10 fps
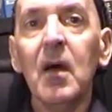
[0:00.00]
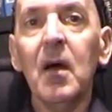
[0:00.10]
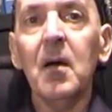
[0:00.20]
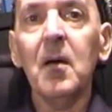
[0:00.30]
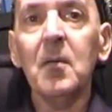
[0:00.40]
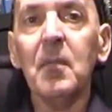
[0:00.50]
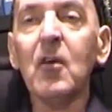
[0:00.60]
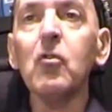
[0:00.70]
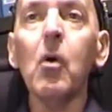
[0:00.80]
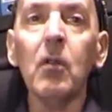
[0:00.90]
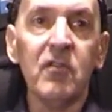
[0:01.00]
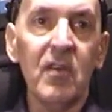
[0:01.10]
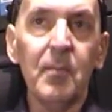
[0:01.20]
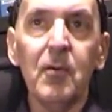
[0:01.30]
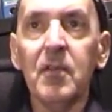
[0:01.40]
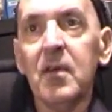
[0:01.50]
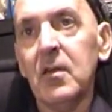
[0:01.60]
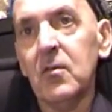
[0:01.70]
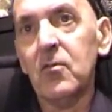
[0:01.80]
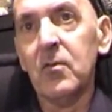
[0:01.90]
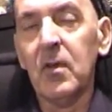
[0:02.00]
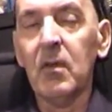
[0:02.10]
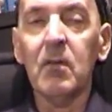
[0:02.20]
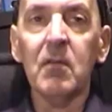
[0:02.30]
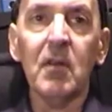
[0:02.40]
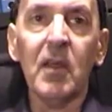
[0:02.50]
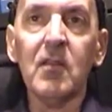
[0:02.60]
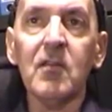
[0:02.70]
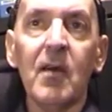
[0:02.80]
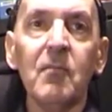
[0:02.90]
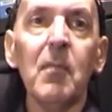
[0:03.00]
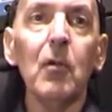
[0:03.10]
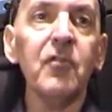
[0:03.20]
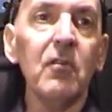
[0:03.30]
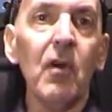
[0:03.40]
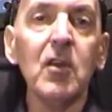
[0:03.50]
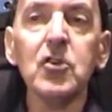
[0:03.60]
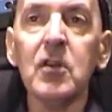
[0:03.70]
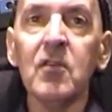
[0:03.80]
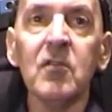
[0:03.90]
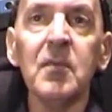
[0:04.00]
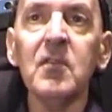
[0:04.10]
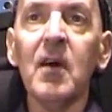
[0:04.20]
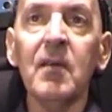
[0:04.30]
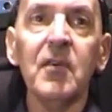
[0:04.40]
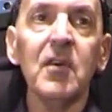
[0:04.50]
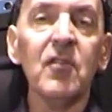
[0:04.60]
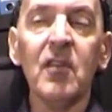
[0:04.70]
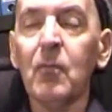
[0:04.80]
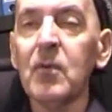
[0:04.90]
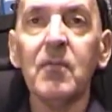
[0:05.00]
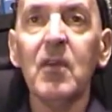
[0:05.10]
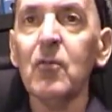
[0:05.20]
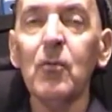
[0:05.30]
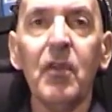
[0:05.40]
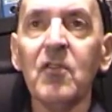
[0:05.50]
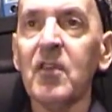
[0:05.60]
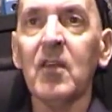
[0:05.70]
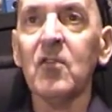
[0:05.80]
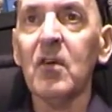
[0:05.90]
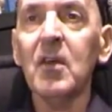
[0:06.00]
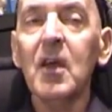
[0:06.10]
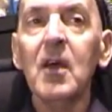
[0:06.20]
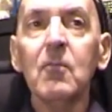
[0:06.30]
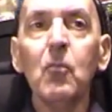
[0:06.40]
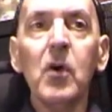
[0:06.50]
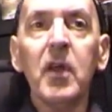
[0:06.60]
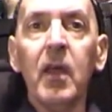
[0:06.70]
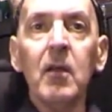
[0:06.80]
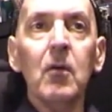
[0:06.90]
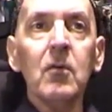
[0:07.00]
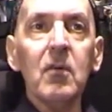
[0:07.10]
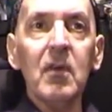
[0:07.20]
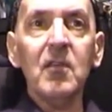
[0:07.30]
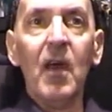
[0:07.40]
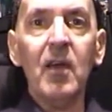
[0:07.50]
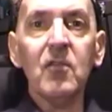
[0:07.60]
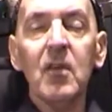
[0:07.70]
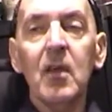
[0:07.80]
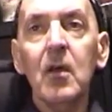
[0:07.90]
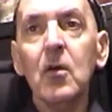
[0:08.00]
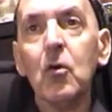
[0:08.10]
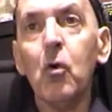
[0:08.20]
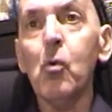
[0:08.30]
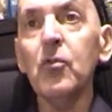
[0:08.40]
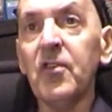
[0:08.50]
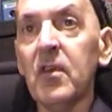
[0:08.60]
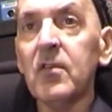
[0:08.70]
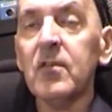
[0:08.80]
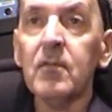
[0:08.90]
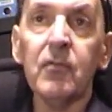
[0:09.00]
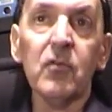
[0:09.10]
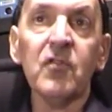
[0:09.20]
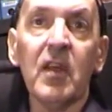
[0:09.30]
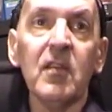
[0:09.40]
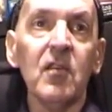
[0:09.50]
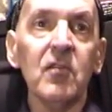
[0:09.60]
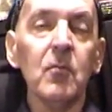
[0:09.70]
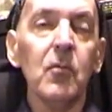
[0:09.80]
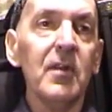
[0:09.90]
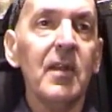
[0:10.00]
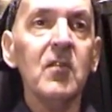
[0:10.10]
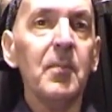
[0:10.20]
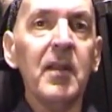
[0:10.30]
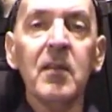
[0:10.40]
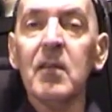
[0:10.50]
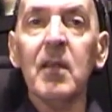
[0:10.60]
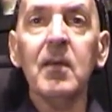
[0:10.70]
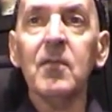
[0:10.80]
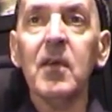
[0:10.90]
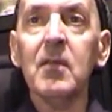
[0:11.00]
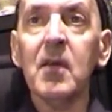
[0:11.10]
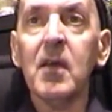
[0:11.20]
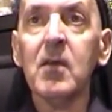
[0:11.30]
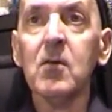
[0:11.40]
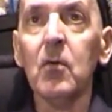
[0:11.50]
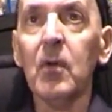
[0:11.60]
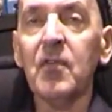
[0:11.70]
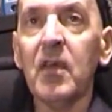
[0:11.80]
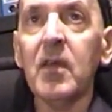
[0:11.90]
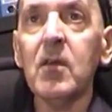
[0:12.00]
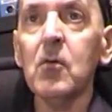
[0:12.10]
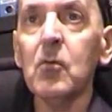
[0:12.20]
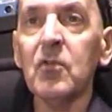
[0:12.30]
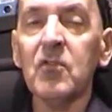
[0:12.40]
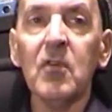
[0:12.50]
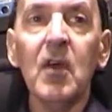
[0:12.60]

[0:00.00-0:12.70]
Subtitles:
equality upon the country, the need to have multiracialism and diversity, whatever. All these things are working along as causes for statism, quite independently of the EU. If the EU was